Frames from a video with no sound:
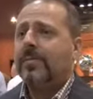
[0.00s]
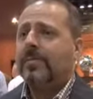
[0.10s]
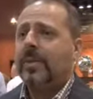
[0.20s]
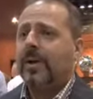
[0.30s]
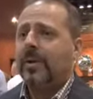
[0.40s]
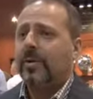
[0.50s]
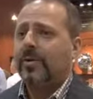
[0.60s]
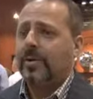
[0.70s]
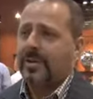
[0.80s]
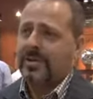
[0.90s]

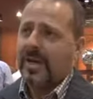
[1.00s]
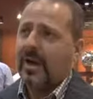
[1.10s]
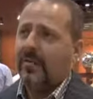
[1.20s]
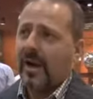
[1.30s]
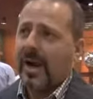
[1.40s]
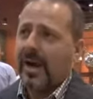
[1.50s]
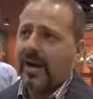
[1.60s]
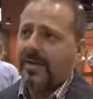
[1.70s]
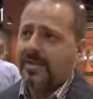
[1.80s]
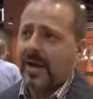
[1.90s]
Their desire for
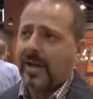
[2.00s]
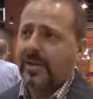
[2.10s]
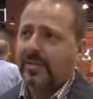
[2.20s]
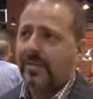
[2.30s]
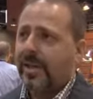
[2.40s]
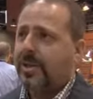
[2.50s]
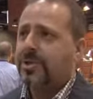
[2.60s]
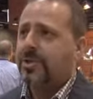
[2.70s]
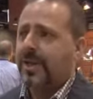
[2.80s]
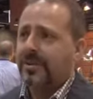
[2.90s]
high style and
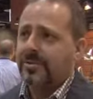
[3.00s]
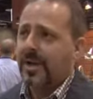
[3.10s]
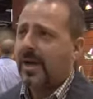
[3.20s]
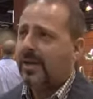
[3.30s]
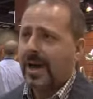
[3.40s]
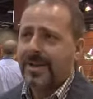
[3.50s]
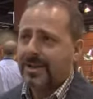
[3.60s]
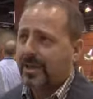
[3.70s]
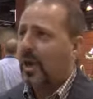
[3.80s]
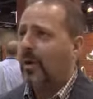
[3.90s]
finish and design
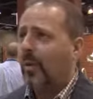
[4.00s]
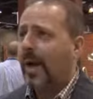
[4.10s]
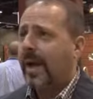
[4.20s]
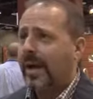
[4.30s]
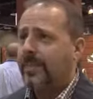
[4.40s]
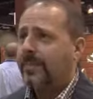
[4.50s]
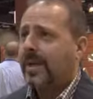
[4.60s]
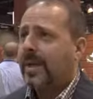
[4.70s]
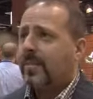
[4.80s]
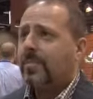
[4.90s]
hasn't gone away,
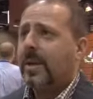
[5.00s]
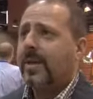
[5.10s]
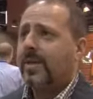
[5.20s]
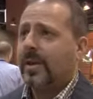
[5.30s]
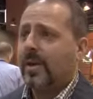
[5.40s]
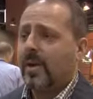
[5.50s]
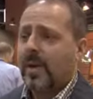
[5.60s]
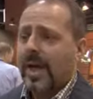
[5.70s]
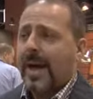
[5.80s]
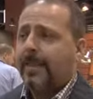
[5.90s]
but
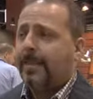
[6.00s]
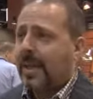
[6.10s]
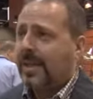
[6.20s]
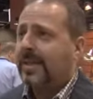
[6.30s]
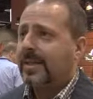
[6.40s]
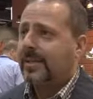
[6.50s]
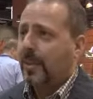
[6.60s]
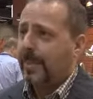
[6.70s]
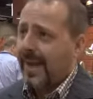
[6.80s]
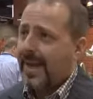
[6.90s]
their ability
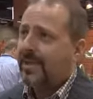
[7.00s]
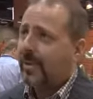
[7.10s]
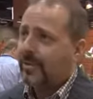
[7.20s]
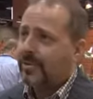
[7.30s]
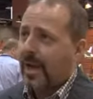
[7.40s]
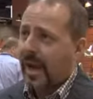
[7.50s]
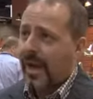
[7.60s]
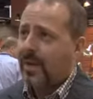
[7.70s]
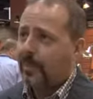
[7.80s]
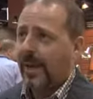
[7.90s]
to pay those
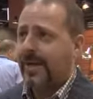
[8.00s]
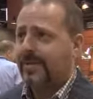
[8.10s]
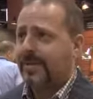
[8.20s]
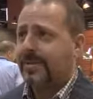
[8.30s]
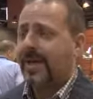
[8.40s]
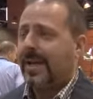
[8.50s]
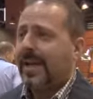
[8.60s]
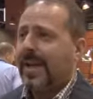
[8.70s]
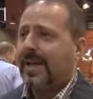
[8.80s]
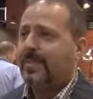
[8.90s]
high prices
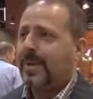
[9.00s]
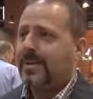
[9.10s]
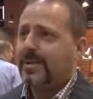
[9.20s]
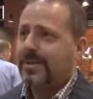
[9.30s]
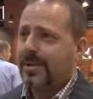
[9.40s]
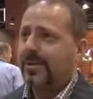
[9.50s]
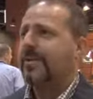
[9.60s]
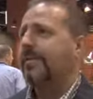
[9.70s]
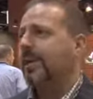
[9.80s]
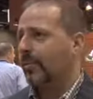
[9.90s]
has been
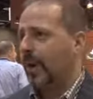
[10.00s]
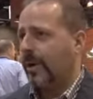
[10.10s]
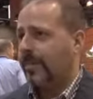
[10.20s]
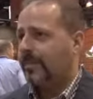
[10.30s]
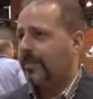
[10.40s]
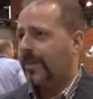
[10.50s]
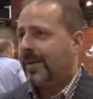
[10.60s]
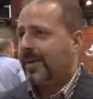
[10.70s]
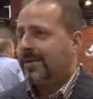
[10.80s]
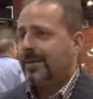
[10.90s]
seriously eroded.
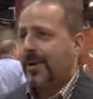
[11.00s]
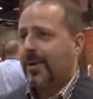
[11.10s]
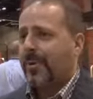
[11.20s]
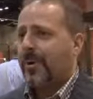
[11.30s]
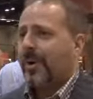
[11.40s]
So